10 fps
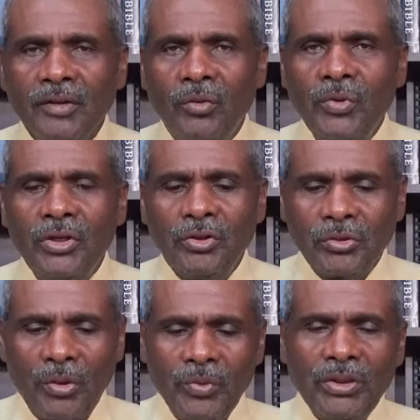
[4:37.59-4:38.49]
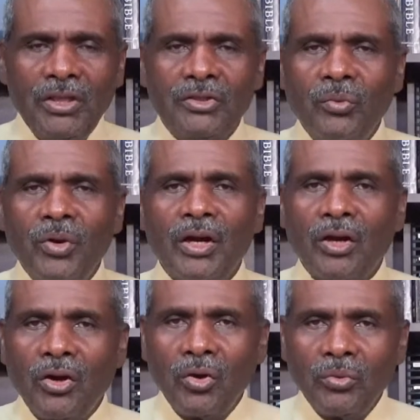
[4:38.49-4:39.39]
we know that we need to wear
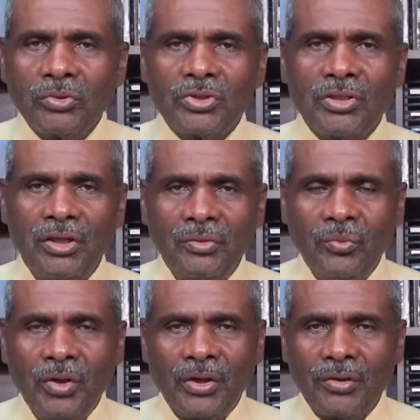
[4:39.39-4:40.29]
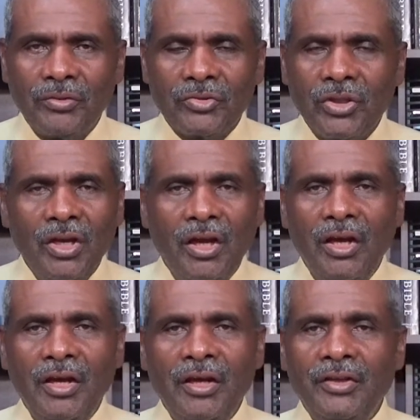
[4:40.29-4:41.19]
coats in winters,
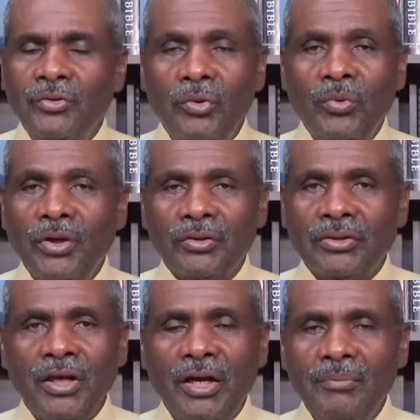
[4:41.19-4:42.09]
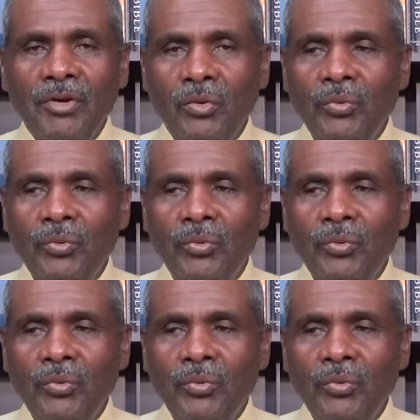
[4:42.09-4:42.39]
in the wintertime.